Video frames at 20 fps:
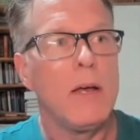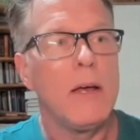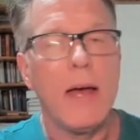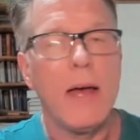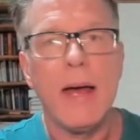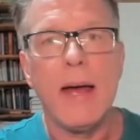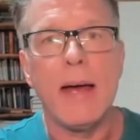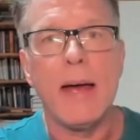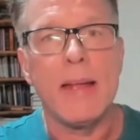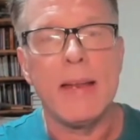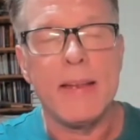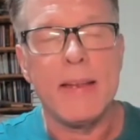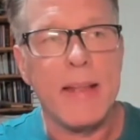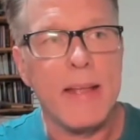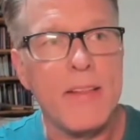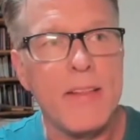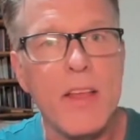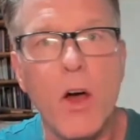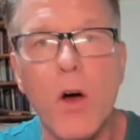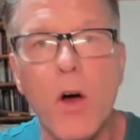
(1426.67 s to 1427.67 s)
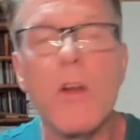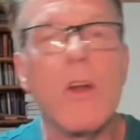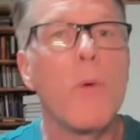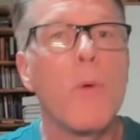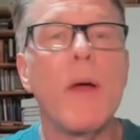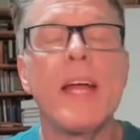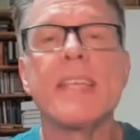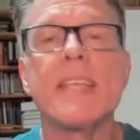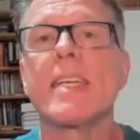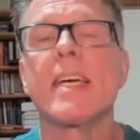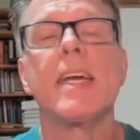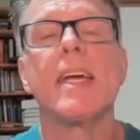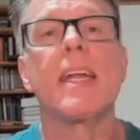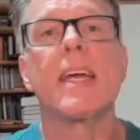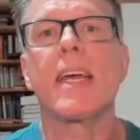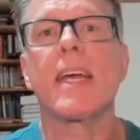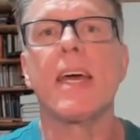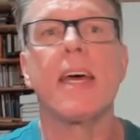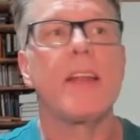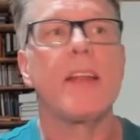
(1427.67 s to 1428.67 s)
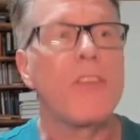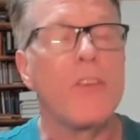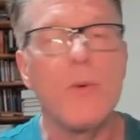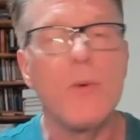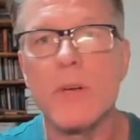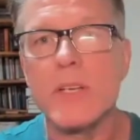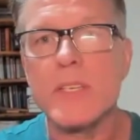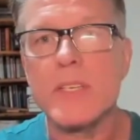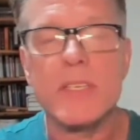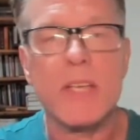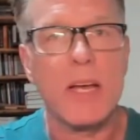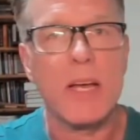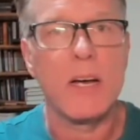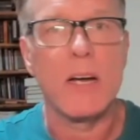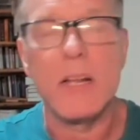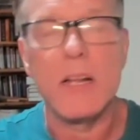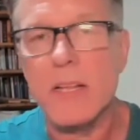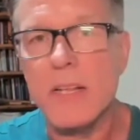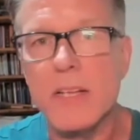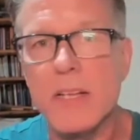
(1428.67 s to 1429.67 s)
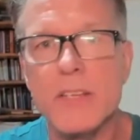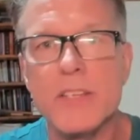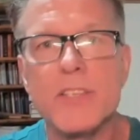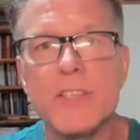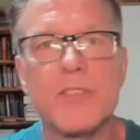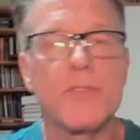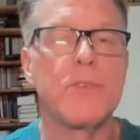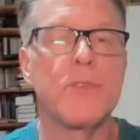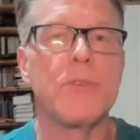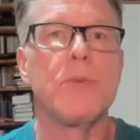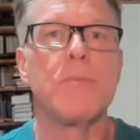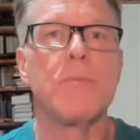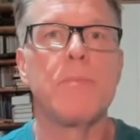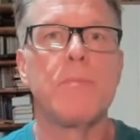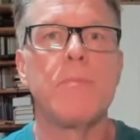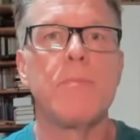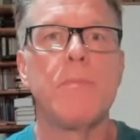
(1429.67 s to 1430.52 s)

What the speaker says: And then the only way it's going to get to a cell is through